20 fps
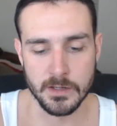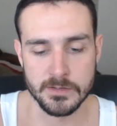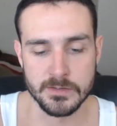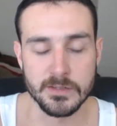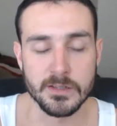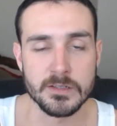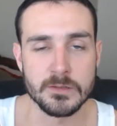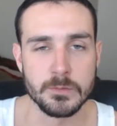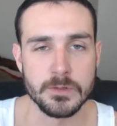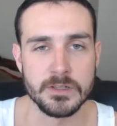
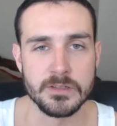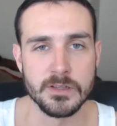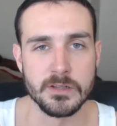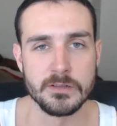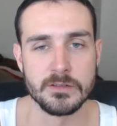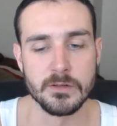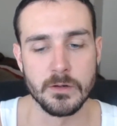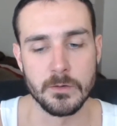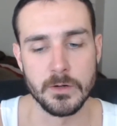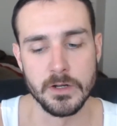6 weeks
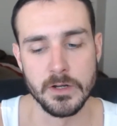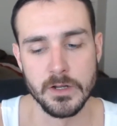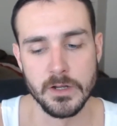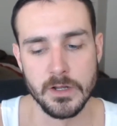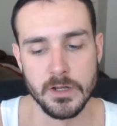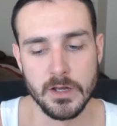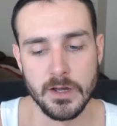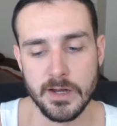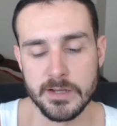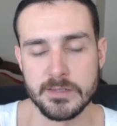in. So
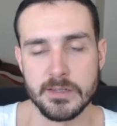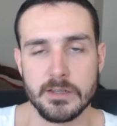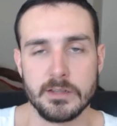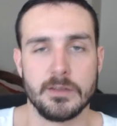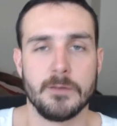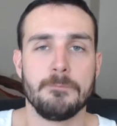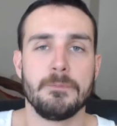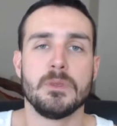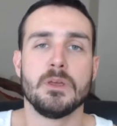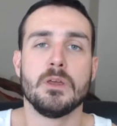I
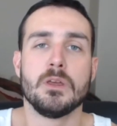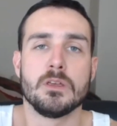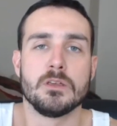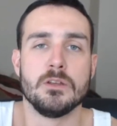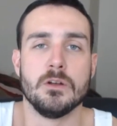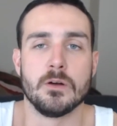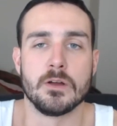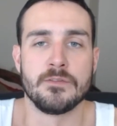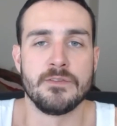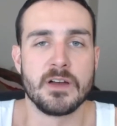said,
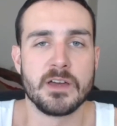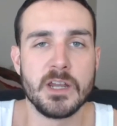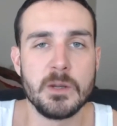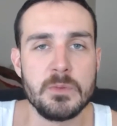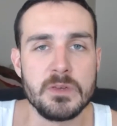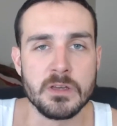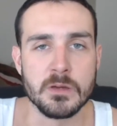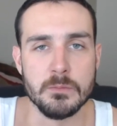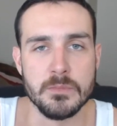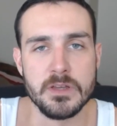if I'm going
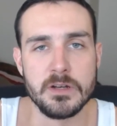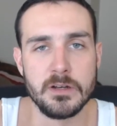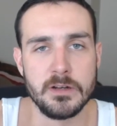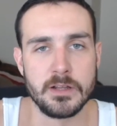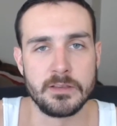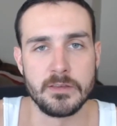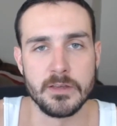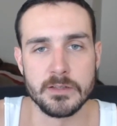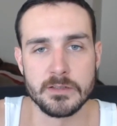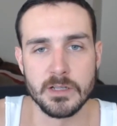to be
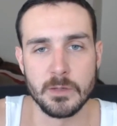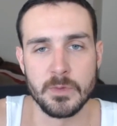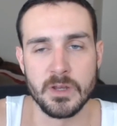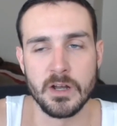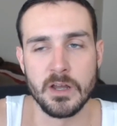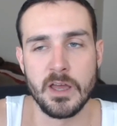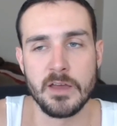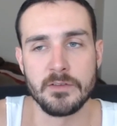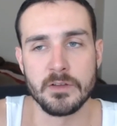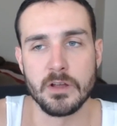committed at this, I
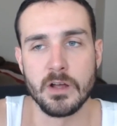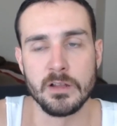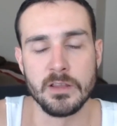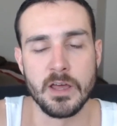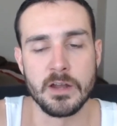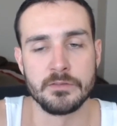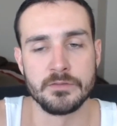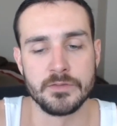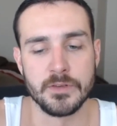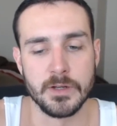mean, I have a
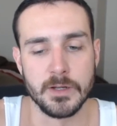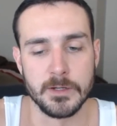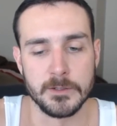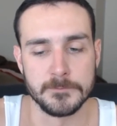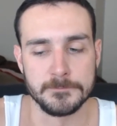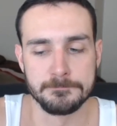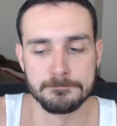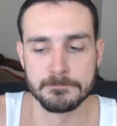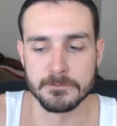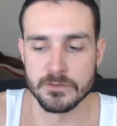lot
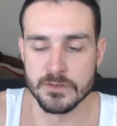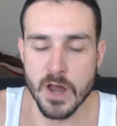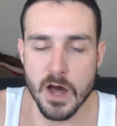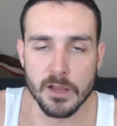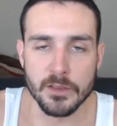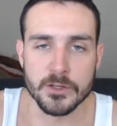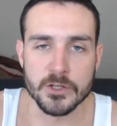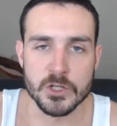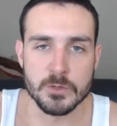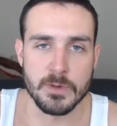of
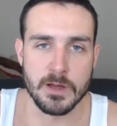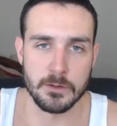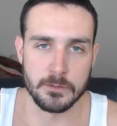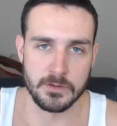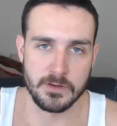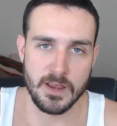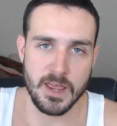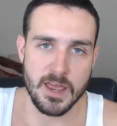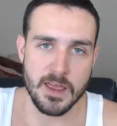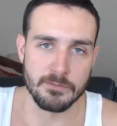knowledge
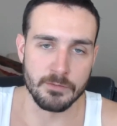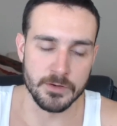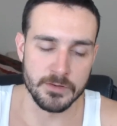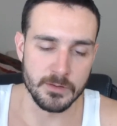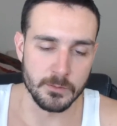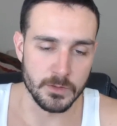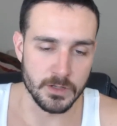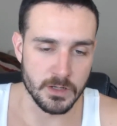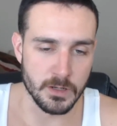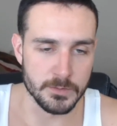about
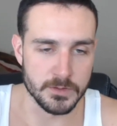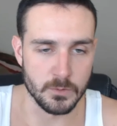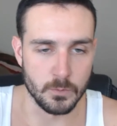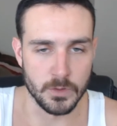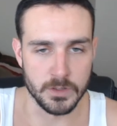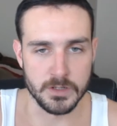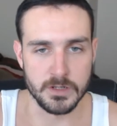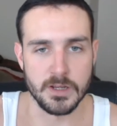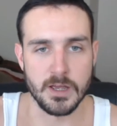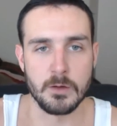everything when it comes
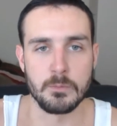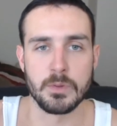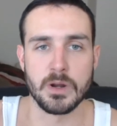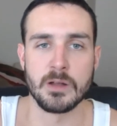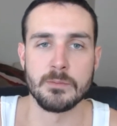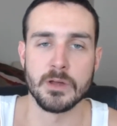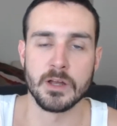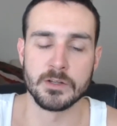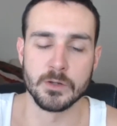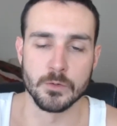to working out,
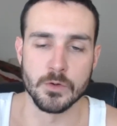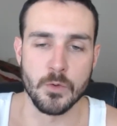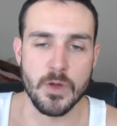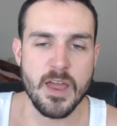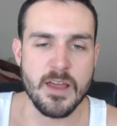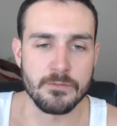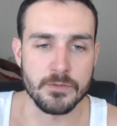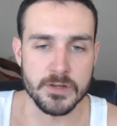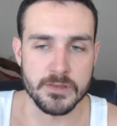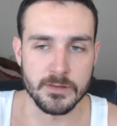but I don't
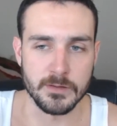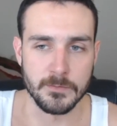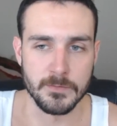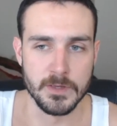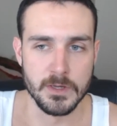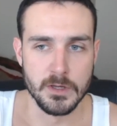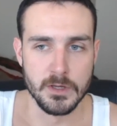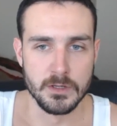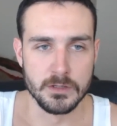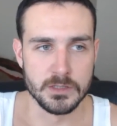know everything.
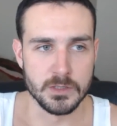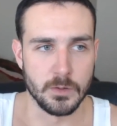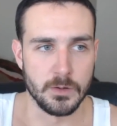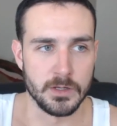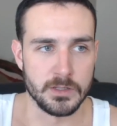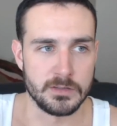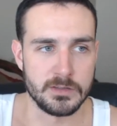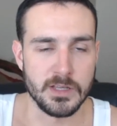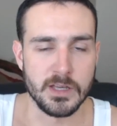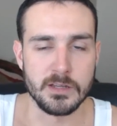
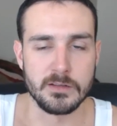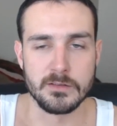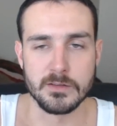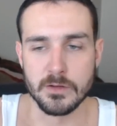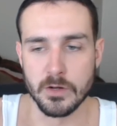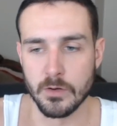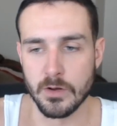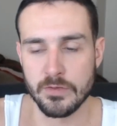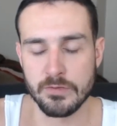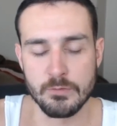So I said,
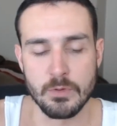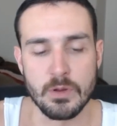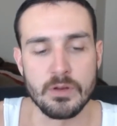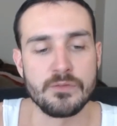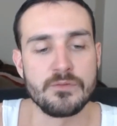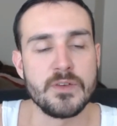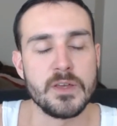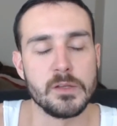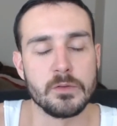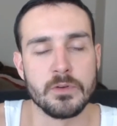I threw out
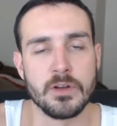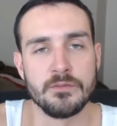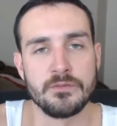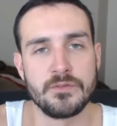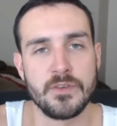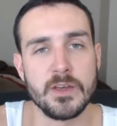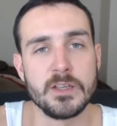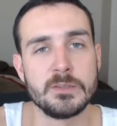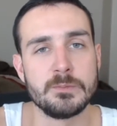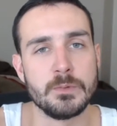a feeler on
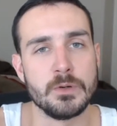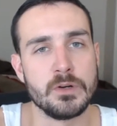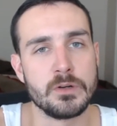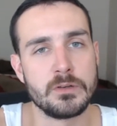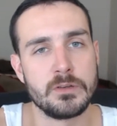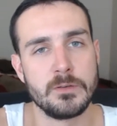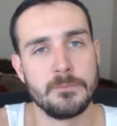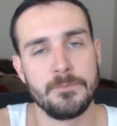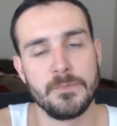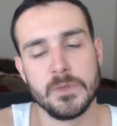
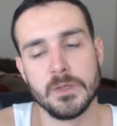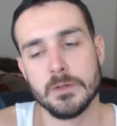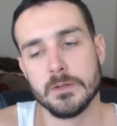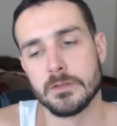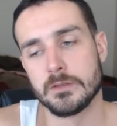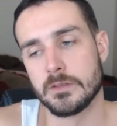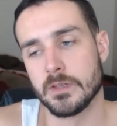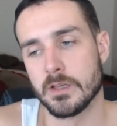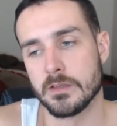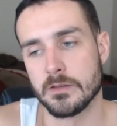Facebook,
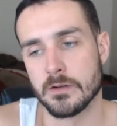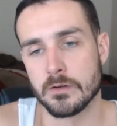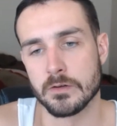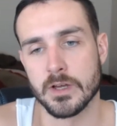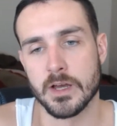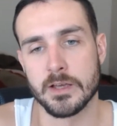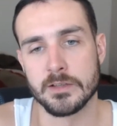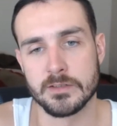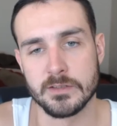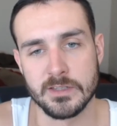said,
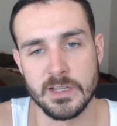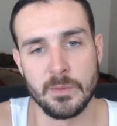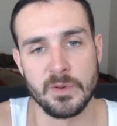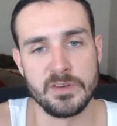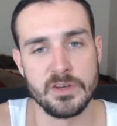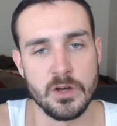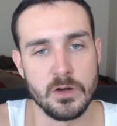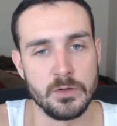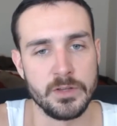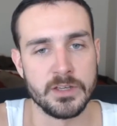guys, does
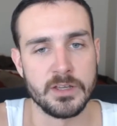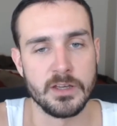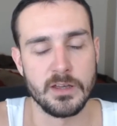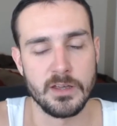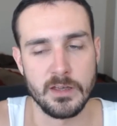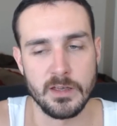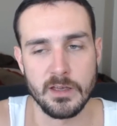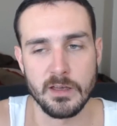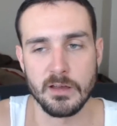anybody know like